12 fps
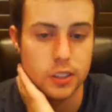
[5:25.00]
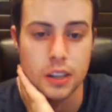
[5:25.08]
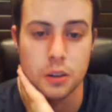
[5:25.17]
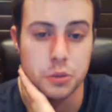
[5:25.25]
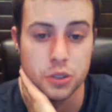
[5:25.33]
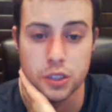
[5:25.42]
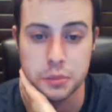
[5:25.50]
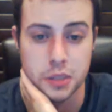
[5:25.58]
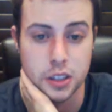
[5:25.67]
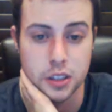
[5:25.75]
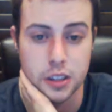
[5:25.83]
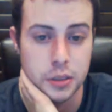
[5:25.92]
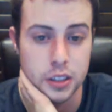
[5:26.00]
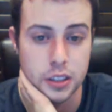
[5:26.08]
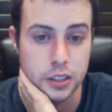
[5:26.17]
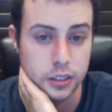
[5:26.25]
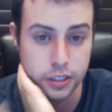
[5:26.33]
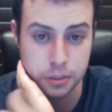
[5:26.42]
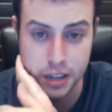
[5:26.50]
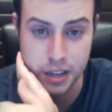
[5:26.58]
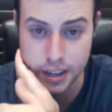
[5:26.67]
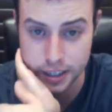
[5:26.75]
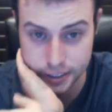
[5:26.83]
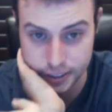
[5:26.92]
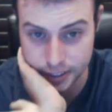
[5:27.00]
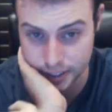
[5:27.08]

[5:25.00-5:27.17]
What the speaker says: terrible on me. I mean, it looked bad.